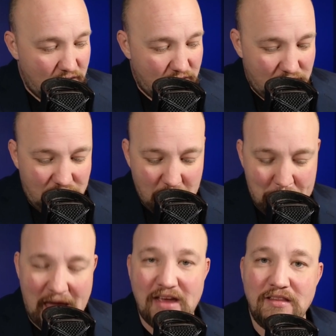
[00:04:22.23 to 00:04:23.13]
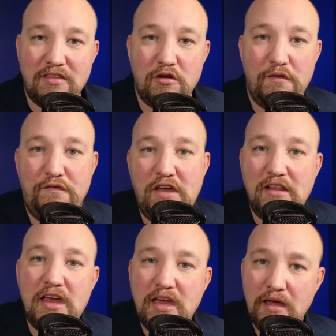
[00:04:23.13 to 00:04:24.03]
the pain that they're
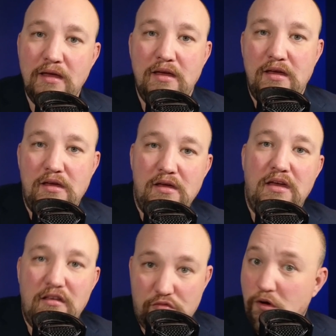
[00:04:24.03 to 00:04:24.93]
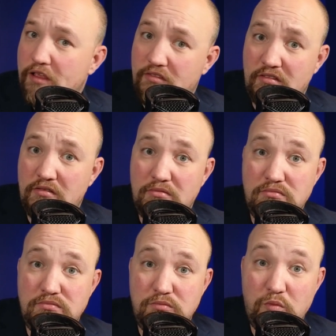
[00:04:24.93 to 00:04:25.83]
feeling is what's
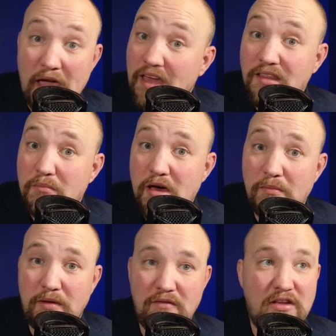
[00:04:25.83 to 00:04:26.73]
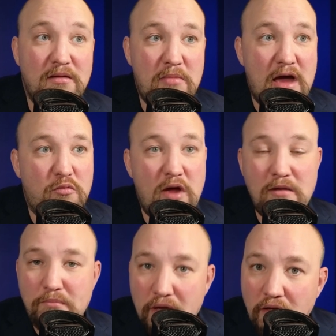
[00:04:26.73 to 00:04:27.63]
waking them up, giving them that
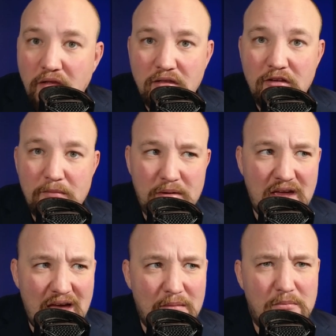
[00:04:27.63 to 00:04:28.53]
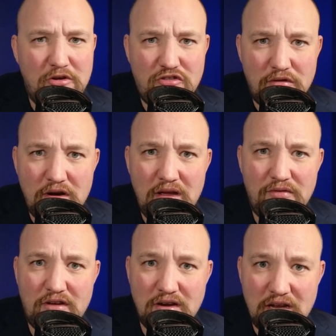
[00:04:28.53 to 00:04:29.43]
red pill. But yeah, majority
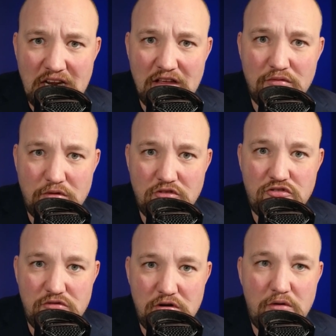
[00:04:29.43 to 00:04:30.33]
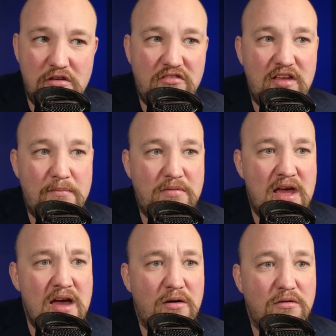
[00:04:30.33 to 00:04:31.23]
of Canadians want Trudeau to step
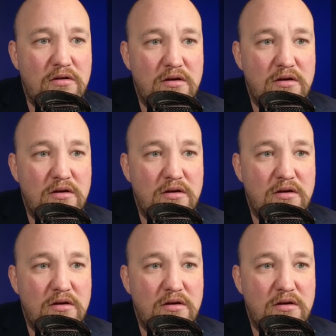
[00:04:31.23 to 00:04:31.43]
down.